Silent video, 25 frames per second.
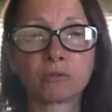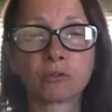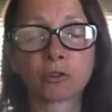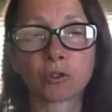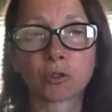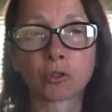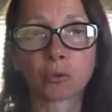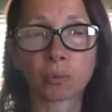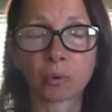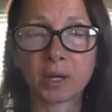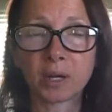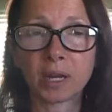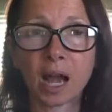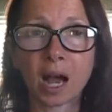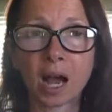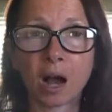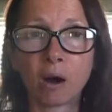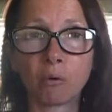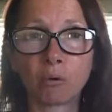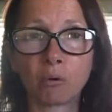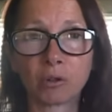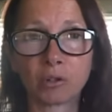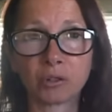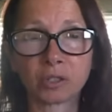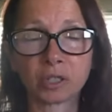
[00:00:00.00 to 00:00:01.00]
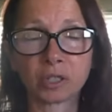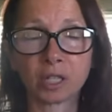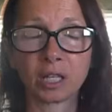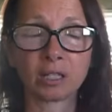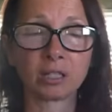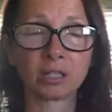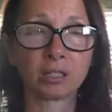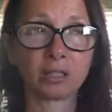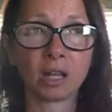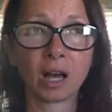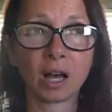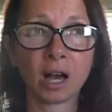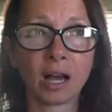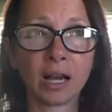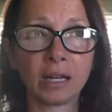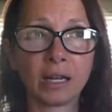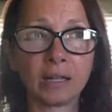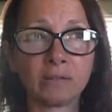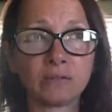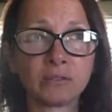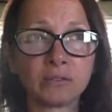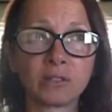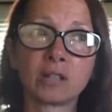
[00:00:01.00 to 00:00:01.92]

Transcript: for three hours in a live